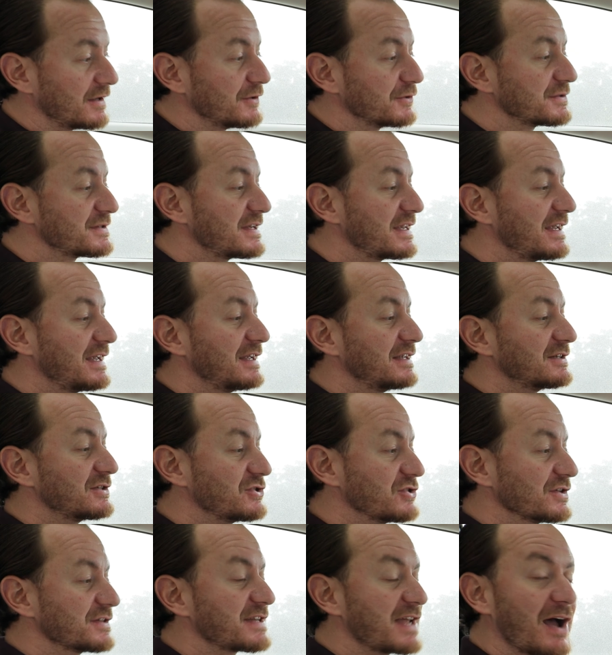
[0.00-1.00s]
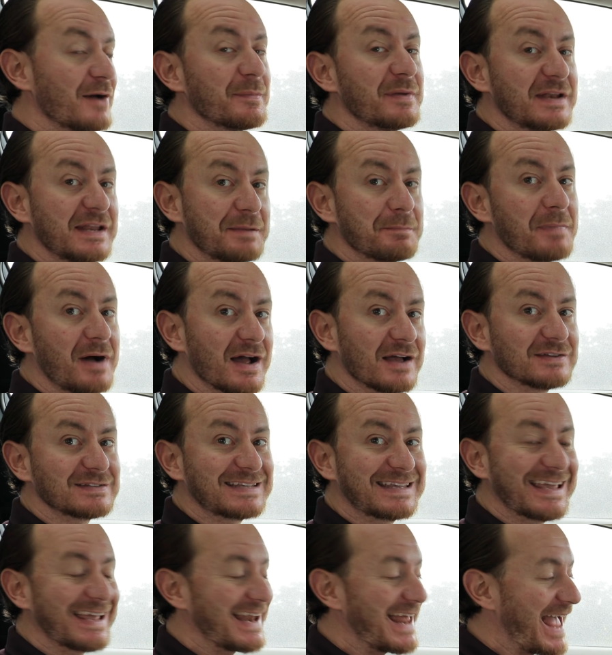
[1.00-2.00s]
you'll see just how many
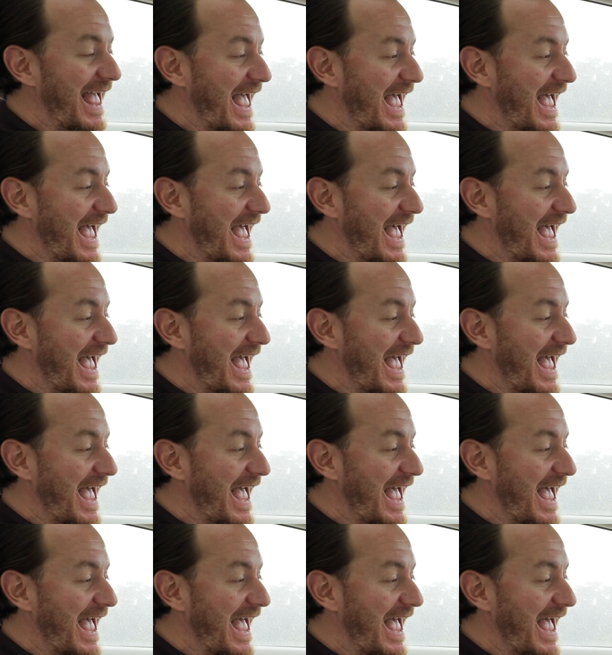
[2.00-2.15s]
miles get